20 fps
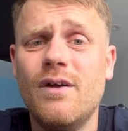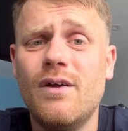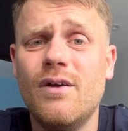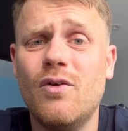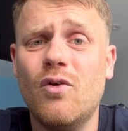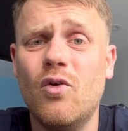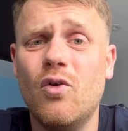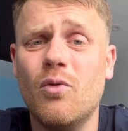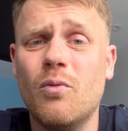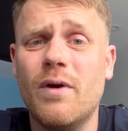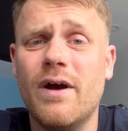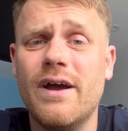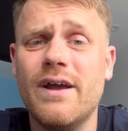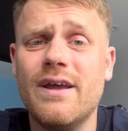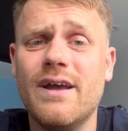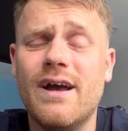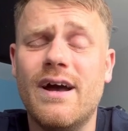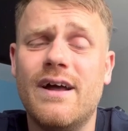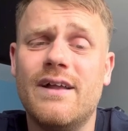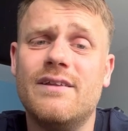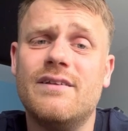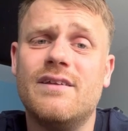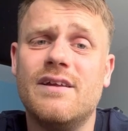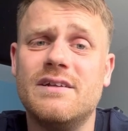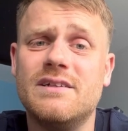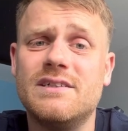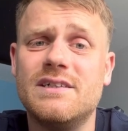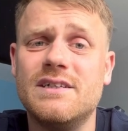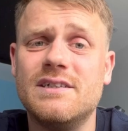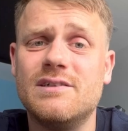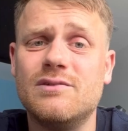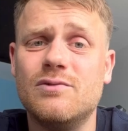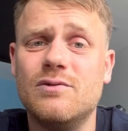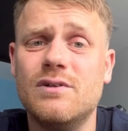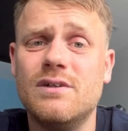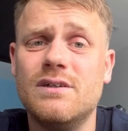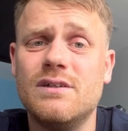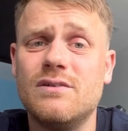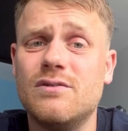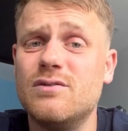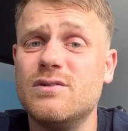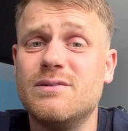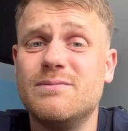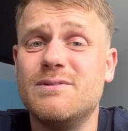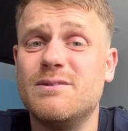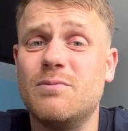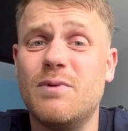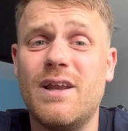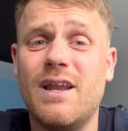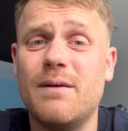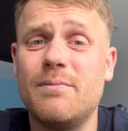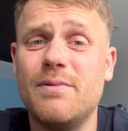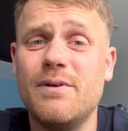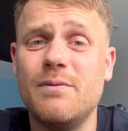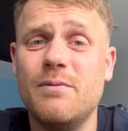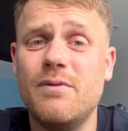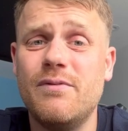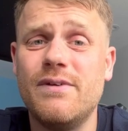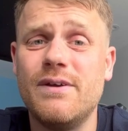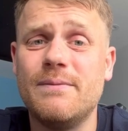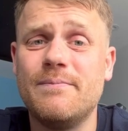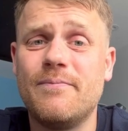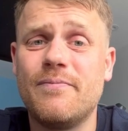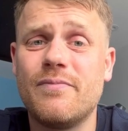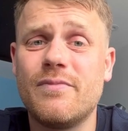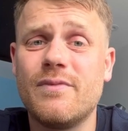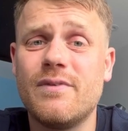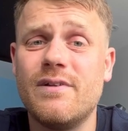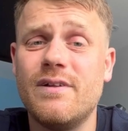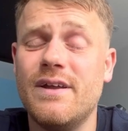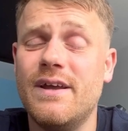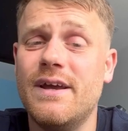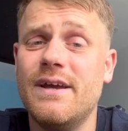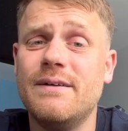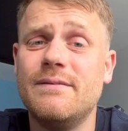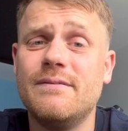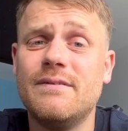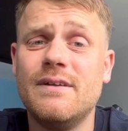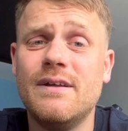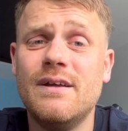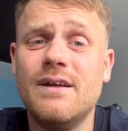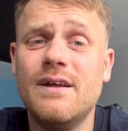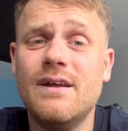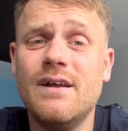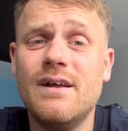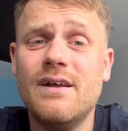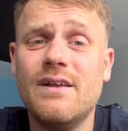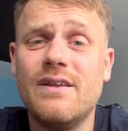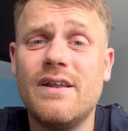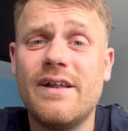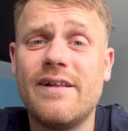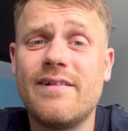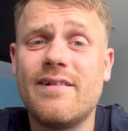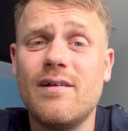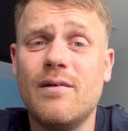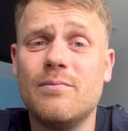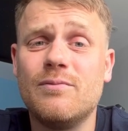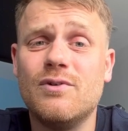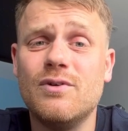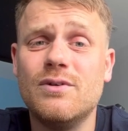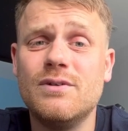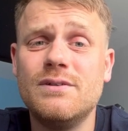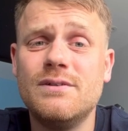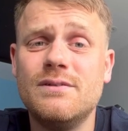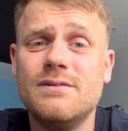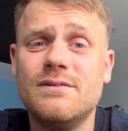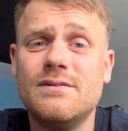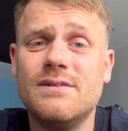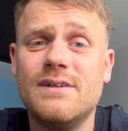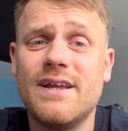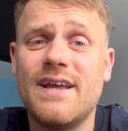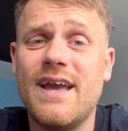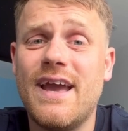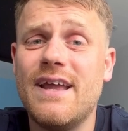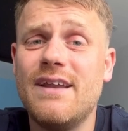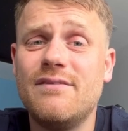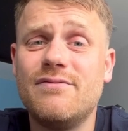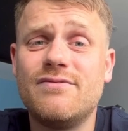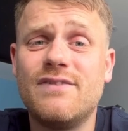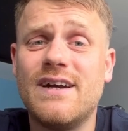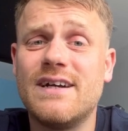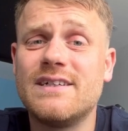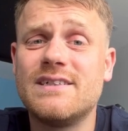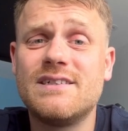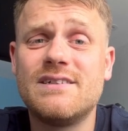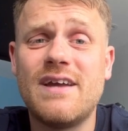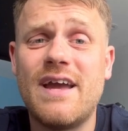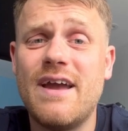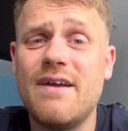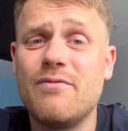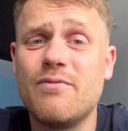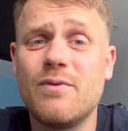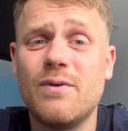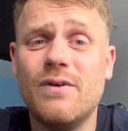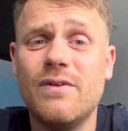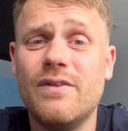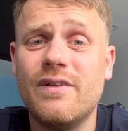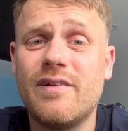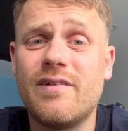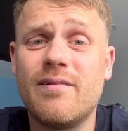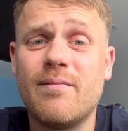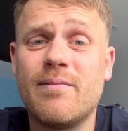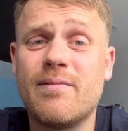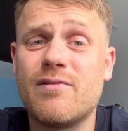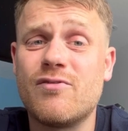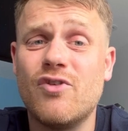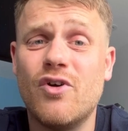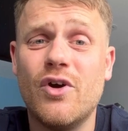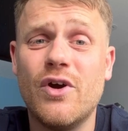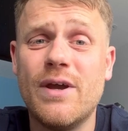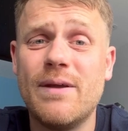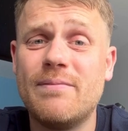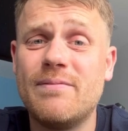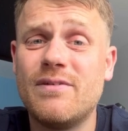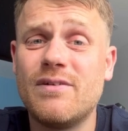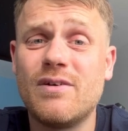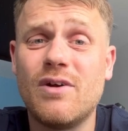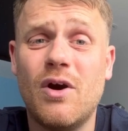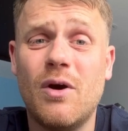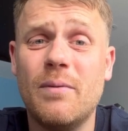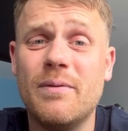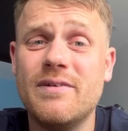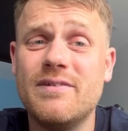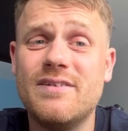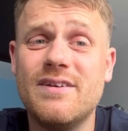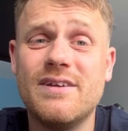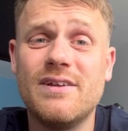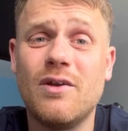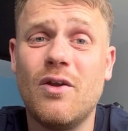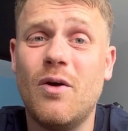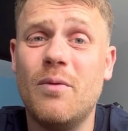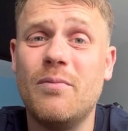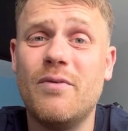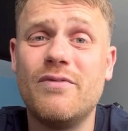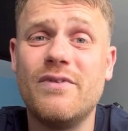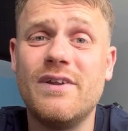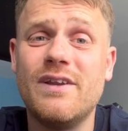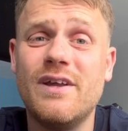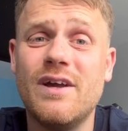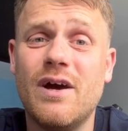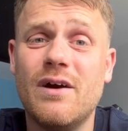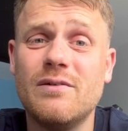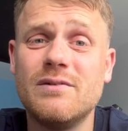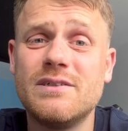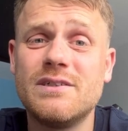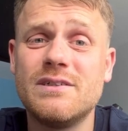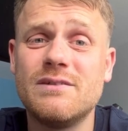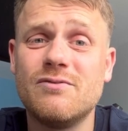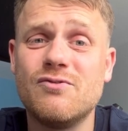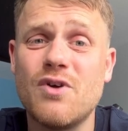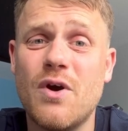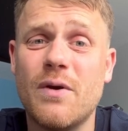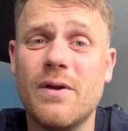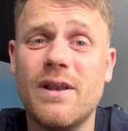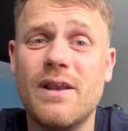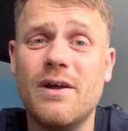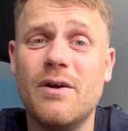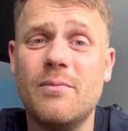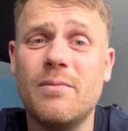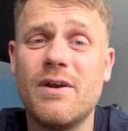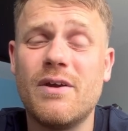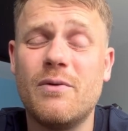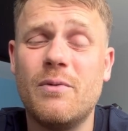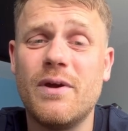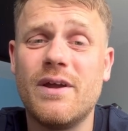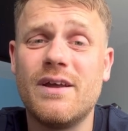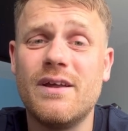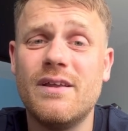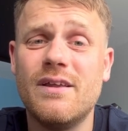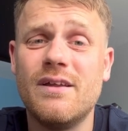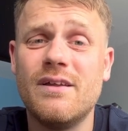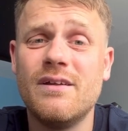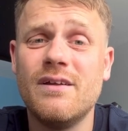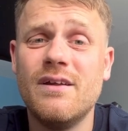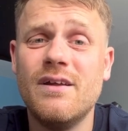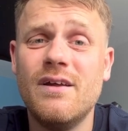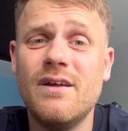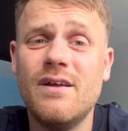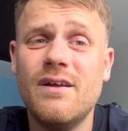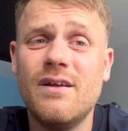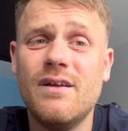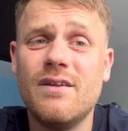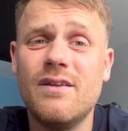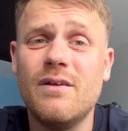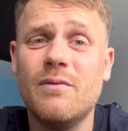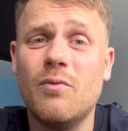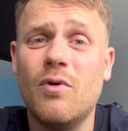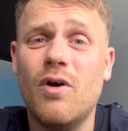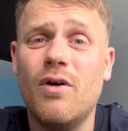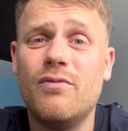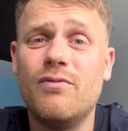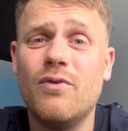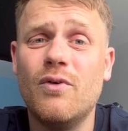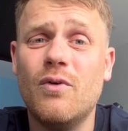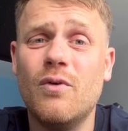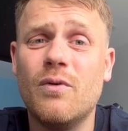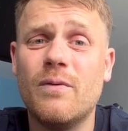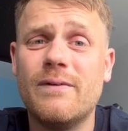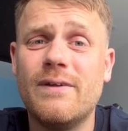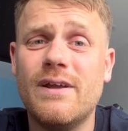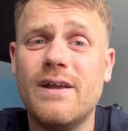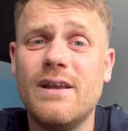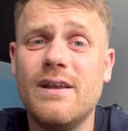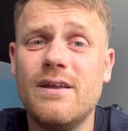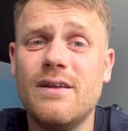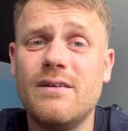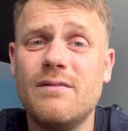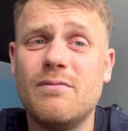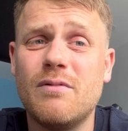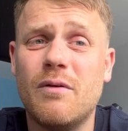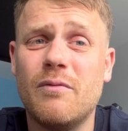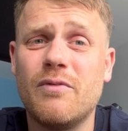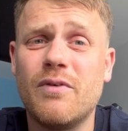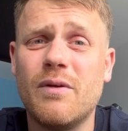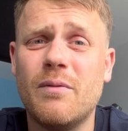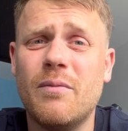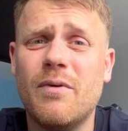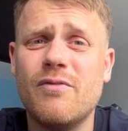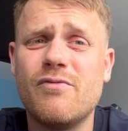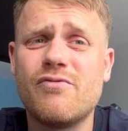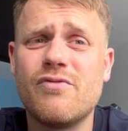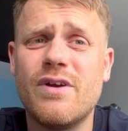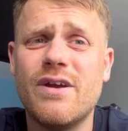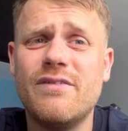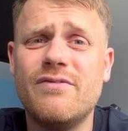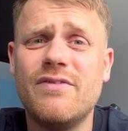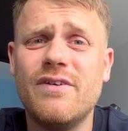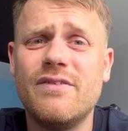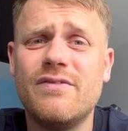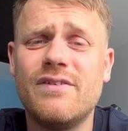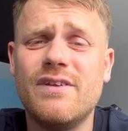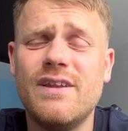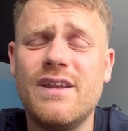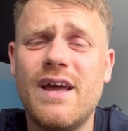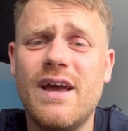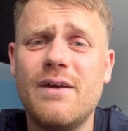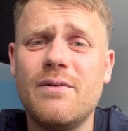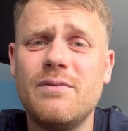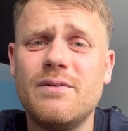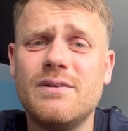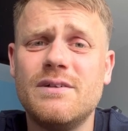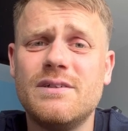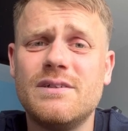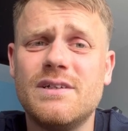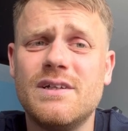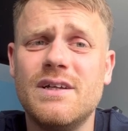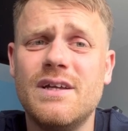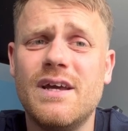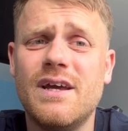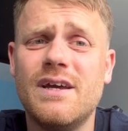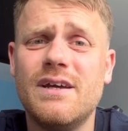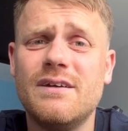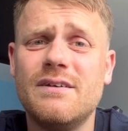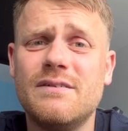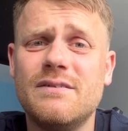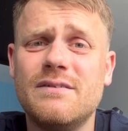hallway and downstairs toilet, and the customer's well happy with it. So, yeah, that's job done. Again, thanks to everyone that subscribed, commented, liked my videos. I'm growing a little bit quicker than what I thought. Nearly, I think I'm at 350 now. So yeah,